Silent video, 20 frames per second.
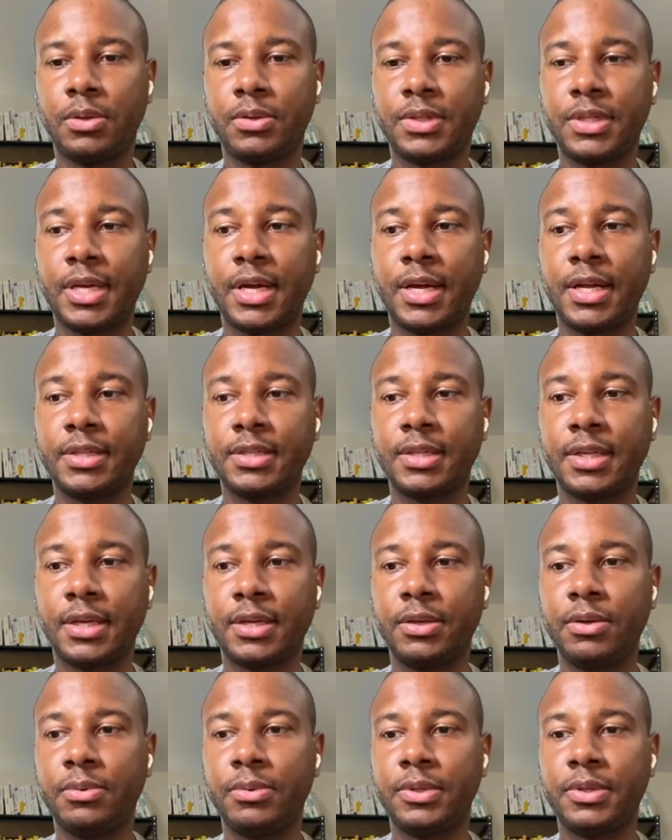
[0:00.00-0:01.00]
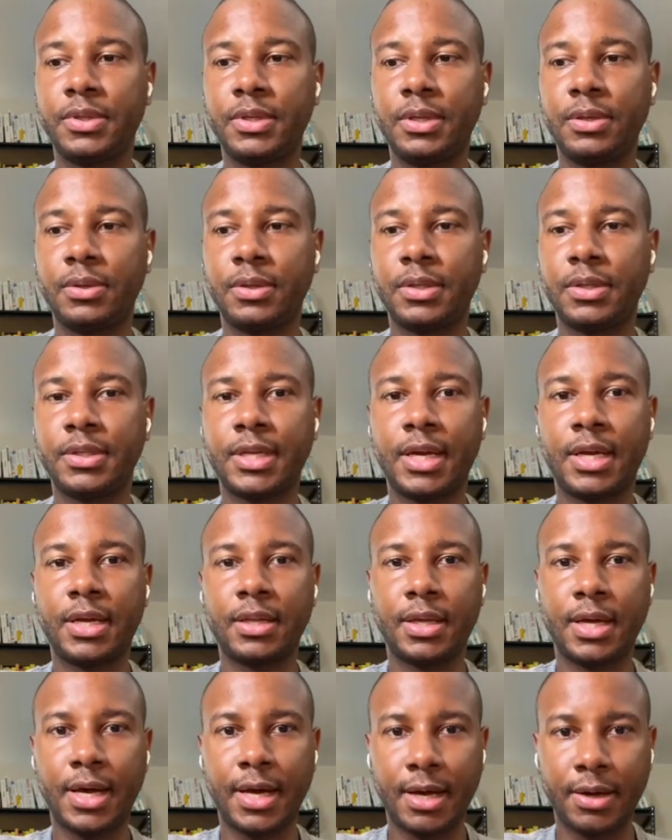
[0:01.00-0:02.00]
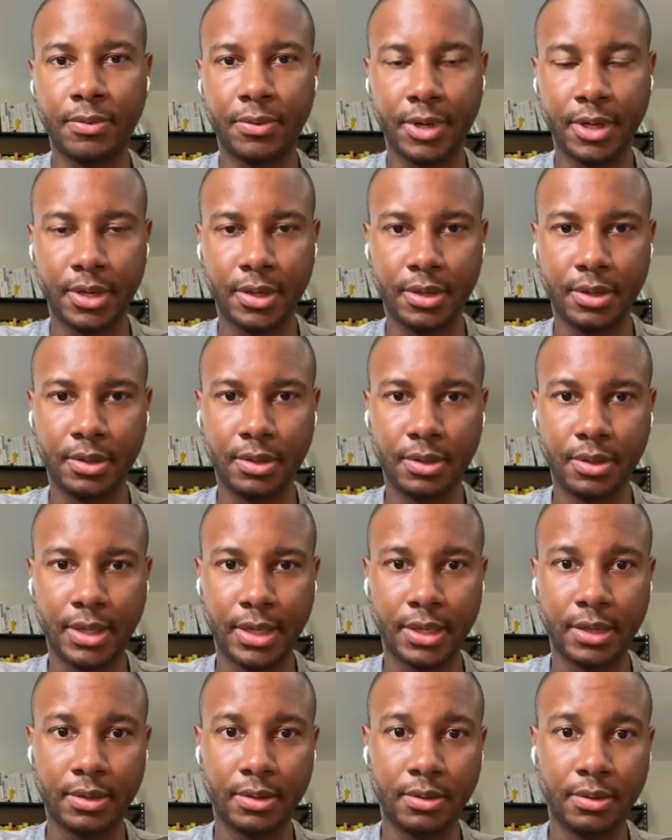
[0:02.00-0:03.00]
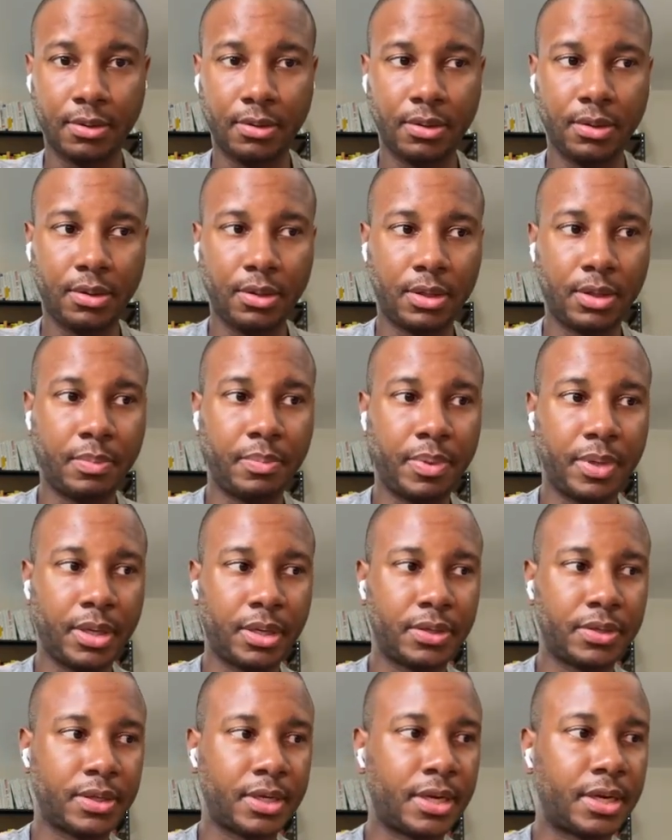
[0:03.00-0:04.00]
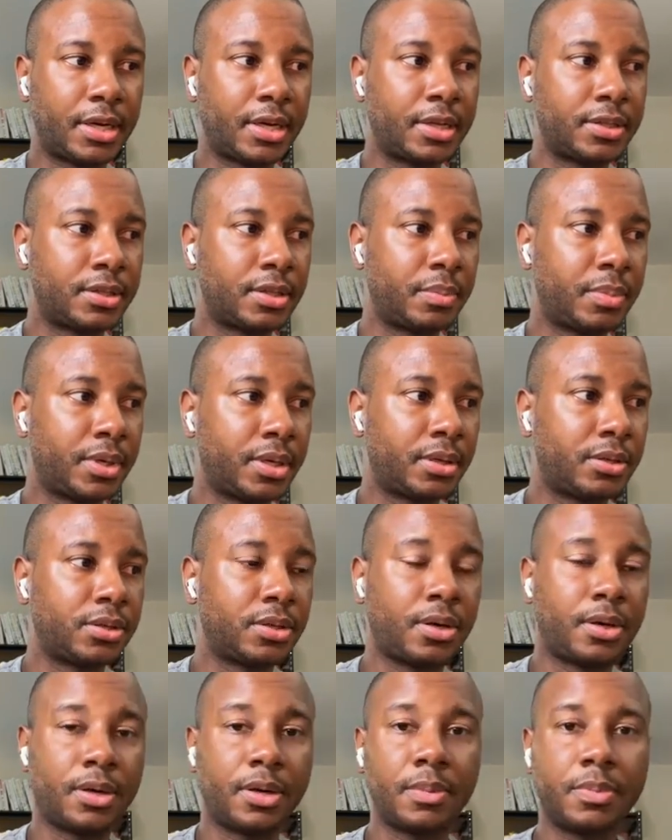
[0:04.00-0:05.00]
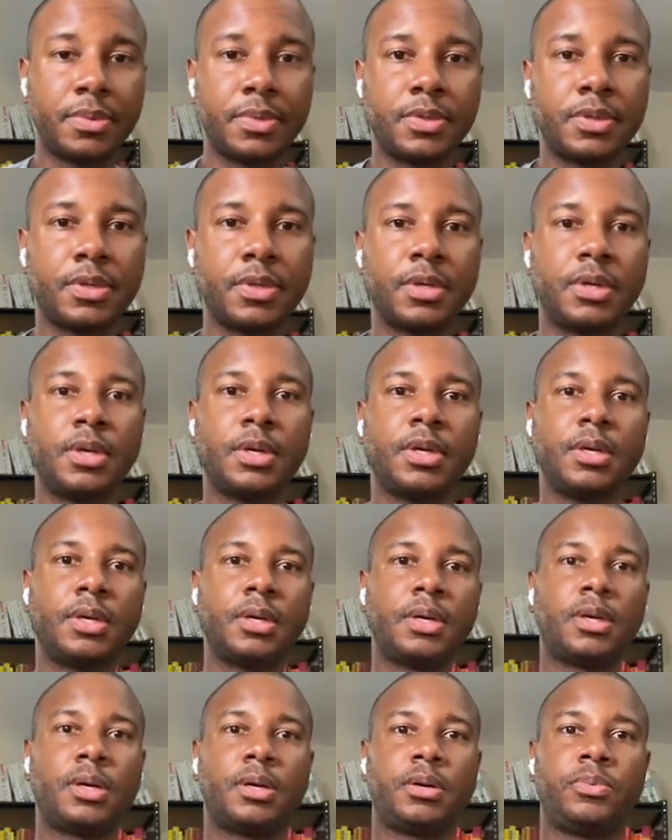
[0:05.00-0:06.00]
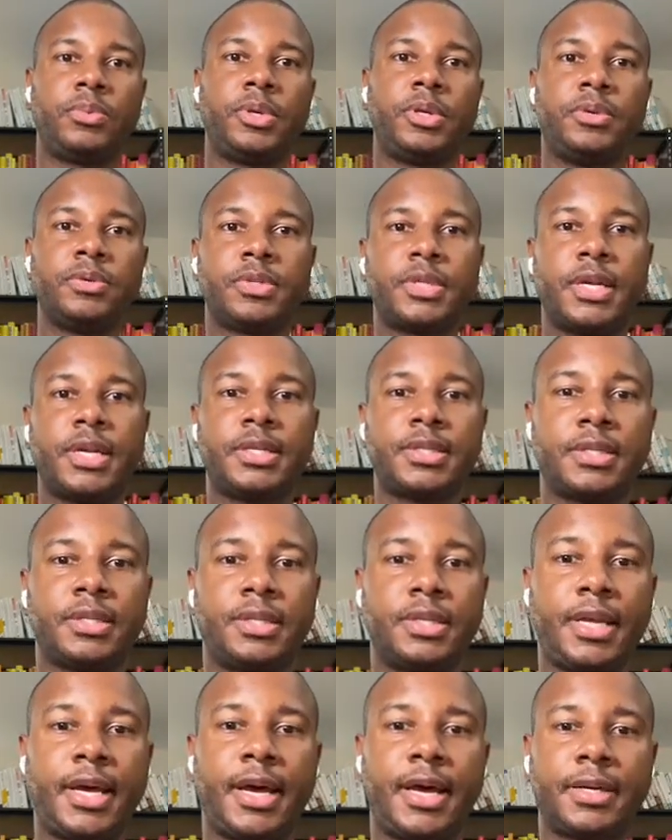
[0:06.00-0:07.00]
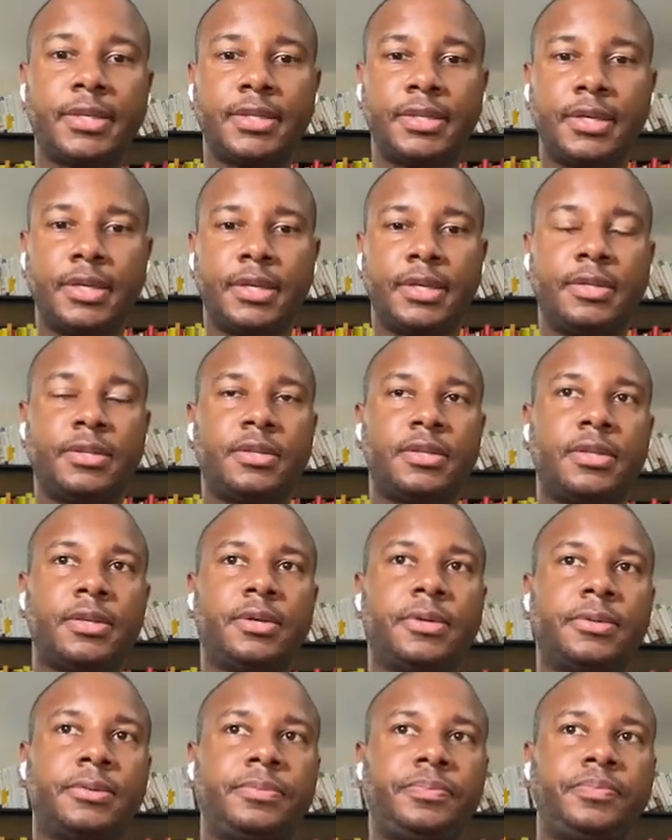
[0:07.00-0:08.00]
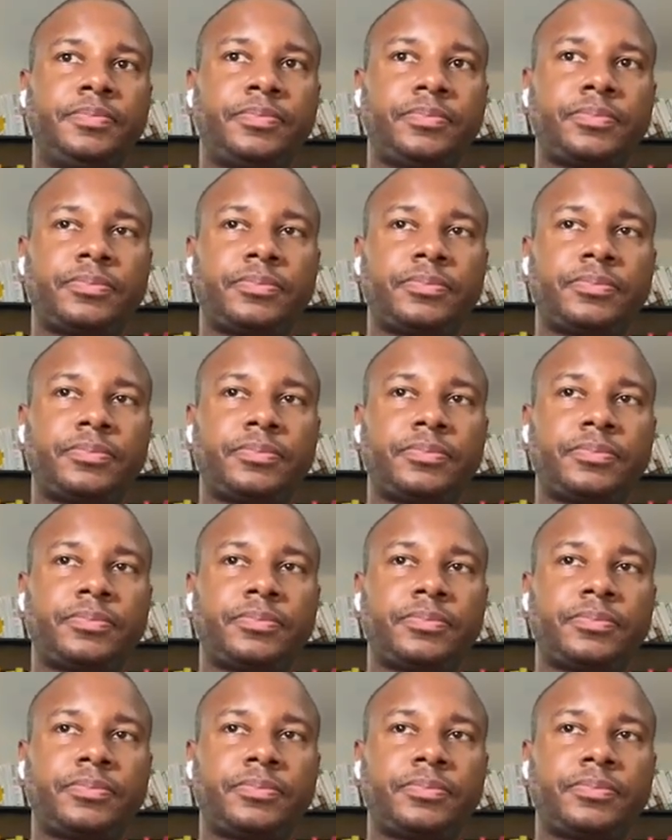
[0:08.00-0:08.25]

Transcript: signs like you would see on the side of the highway, like the big signs, the big tarps. We use that as an accent. So,